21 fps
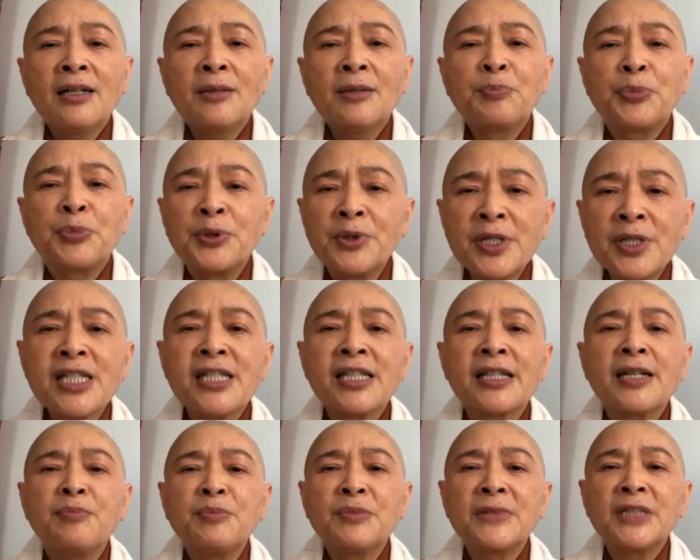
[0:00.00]

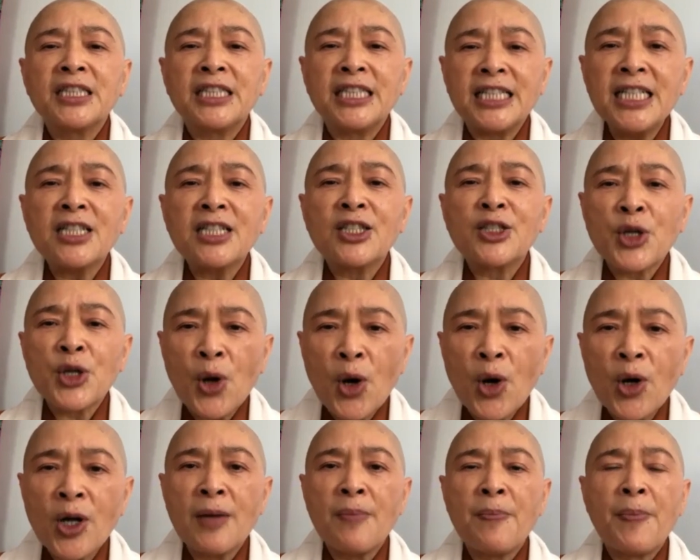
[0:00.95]
Buddhism did
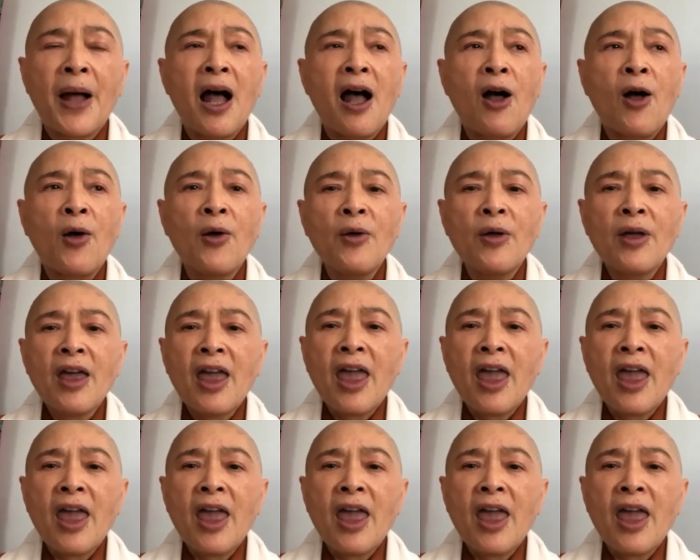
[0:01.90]
talk about,